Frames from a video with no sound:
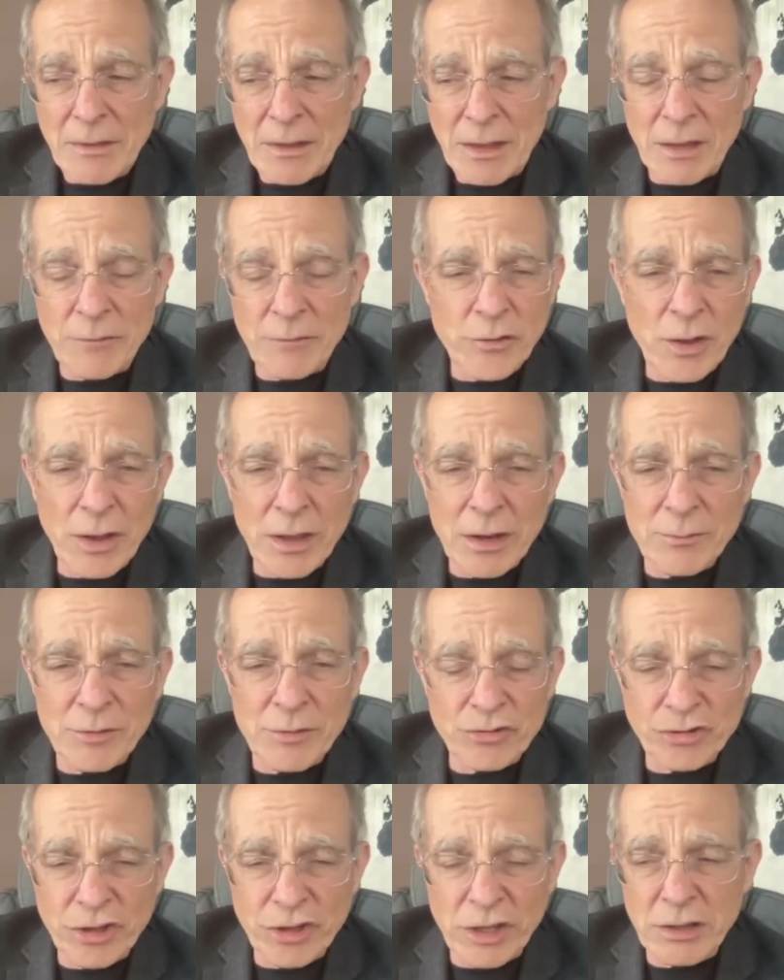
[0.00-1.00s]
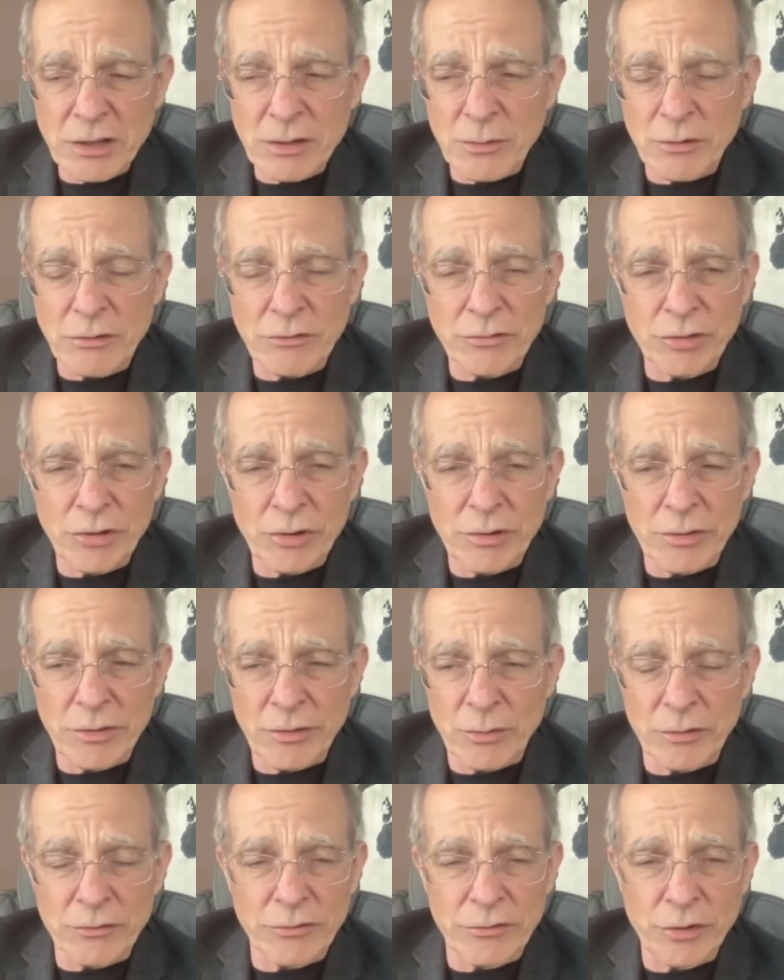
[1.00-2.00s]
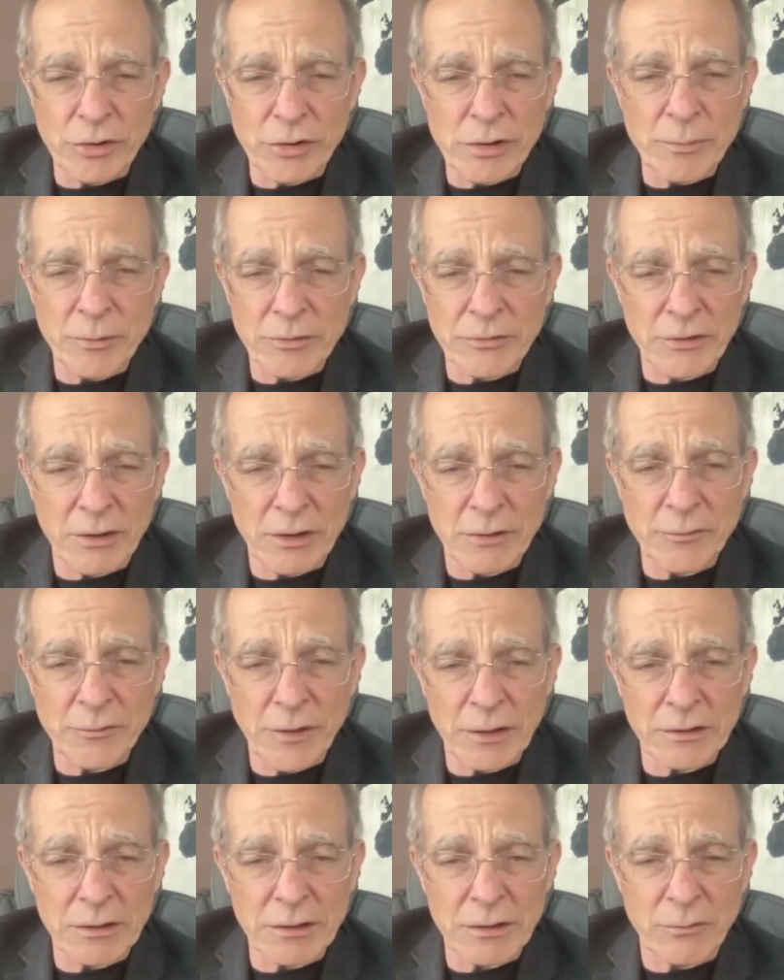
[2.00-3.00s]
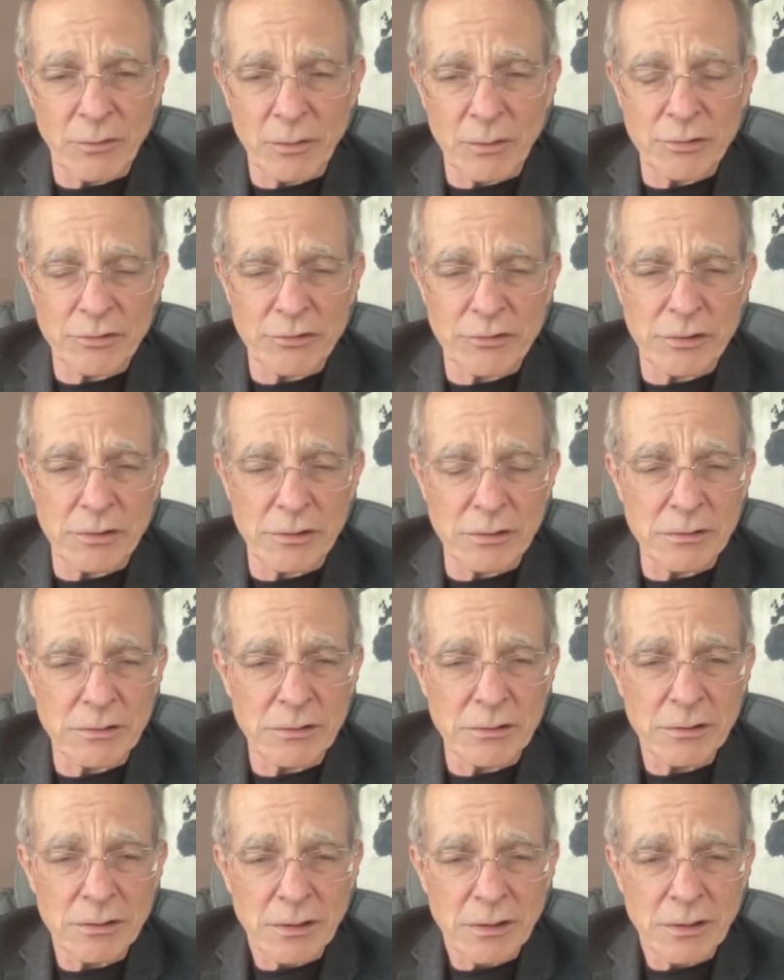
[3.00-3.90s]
If you had a machine that was 30% effective, what would you do?